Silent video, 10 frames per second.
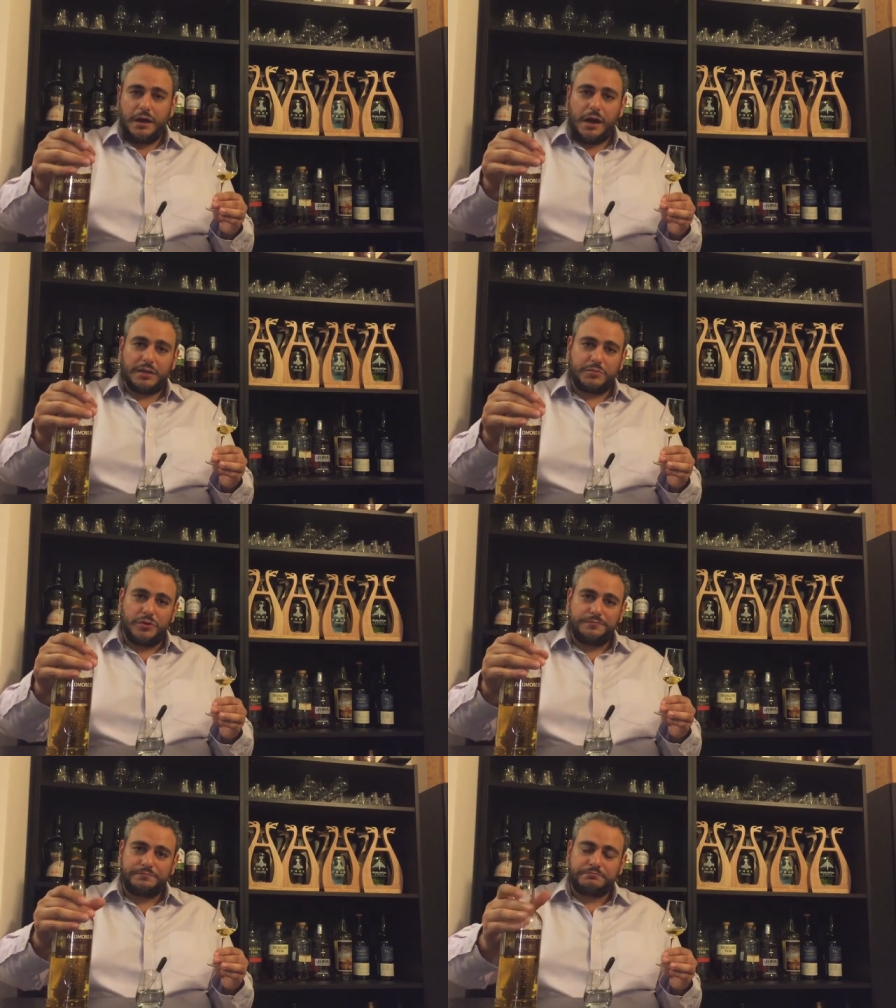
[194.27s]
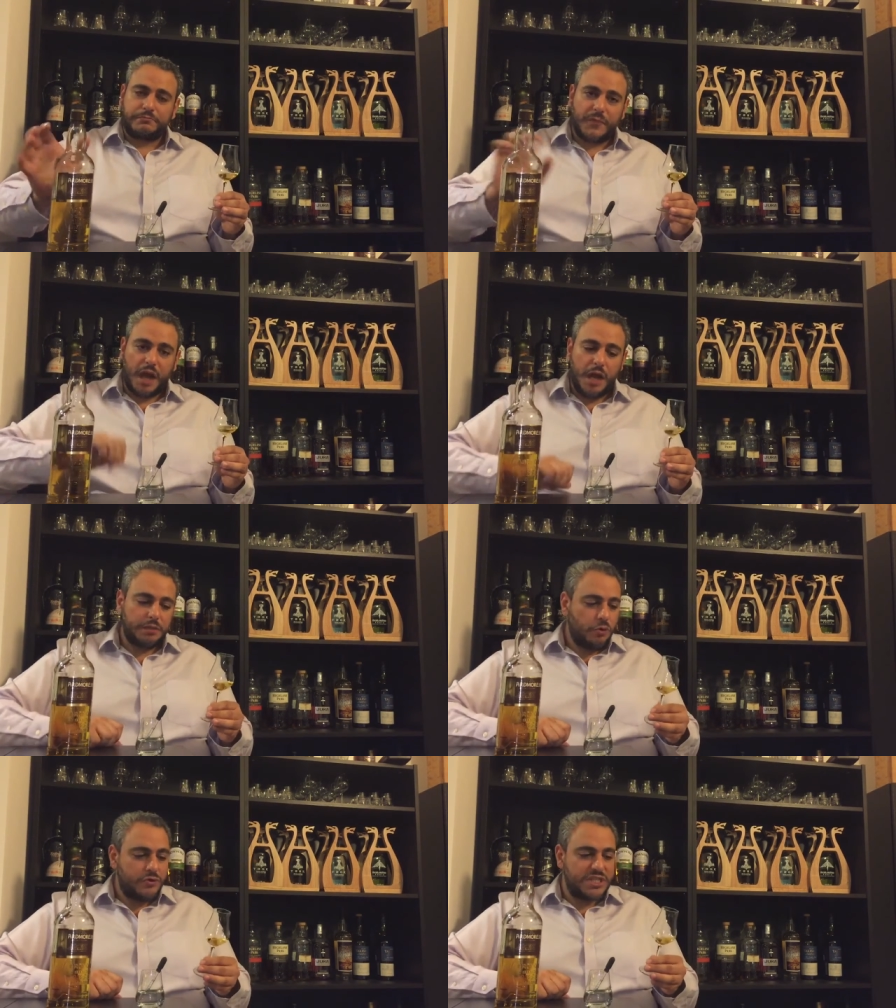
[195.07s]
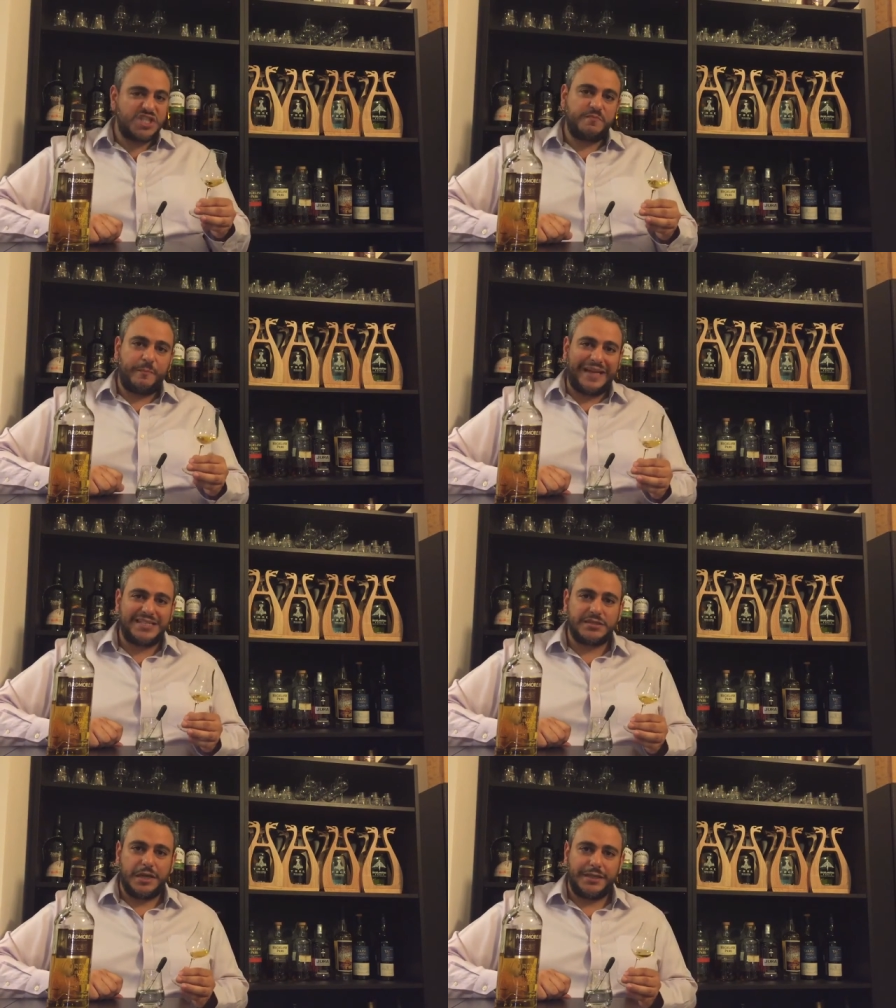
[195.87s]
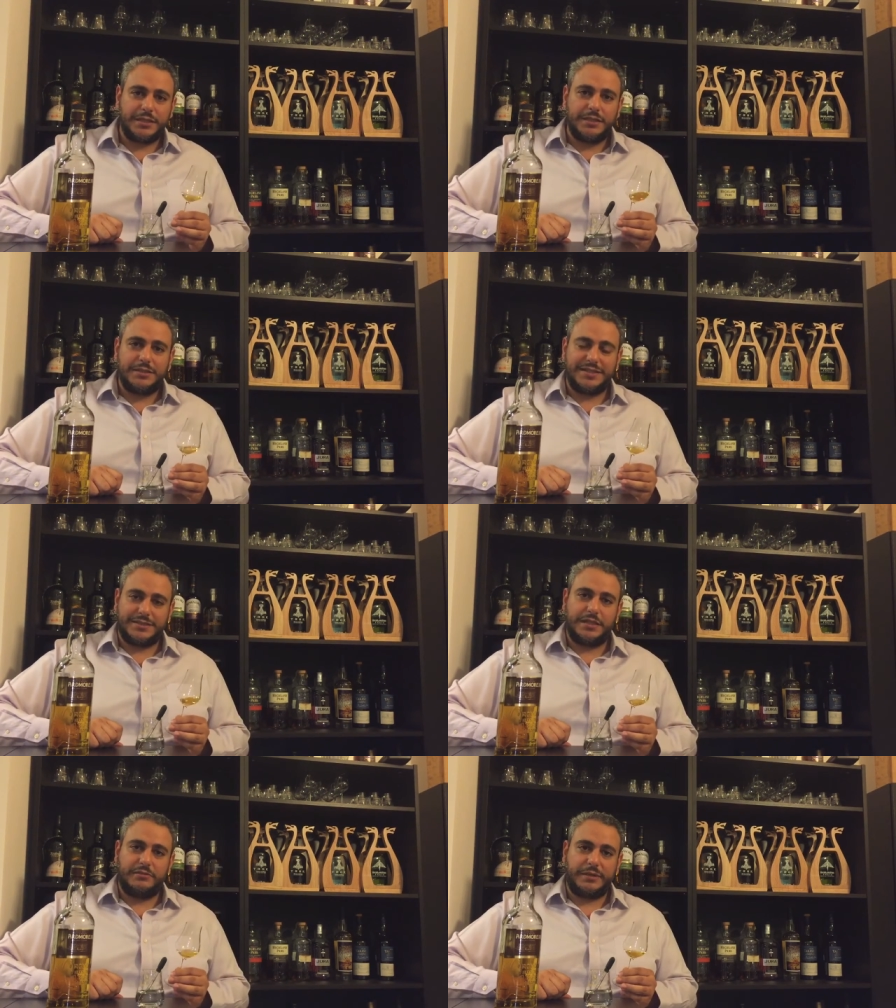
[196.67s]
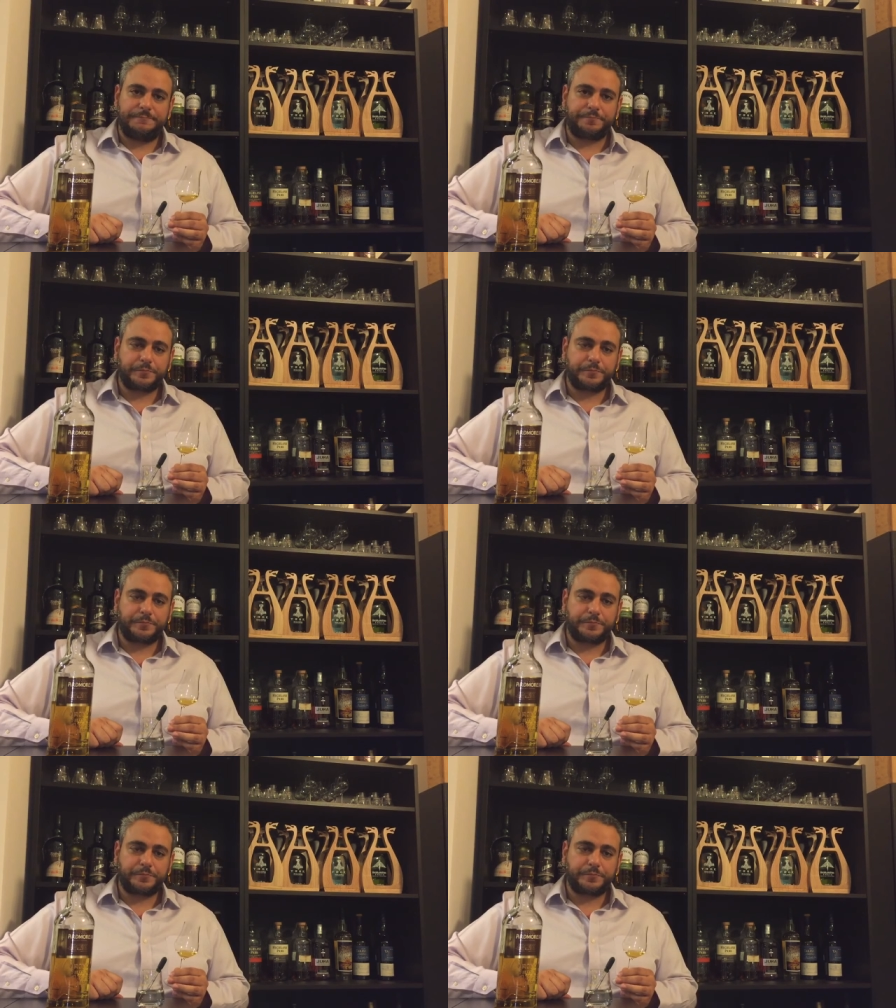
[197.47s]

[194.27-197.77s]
Ardmore is a Speyside distillery.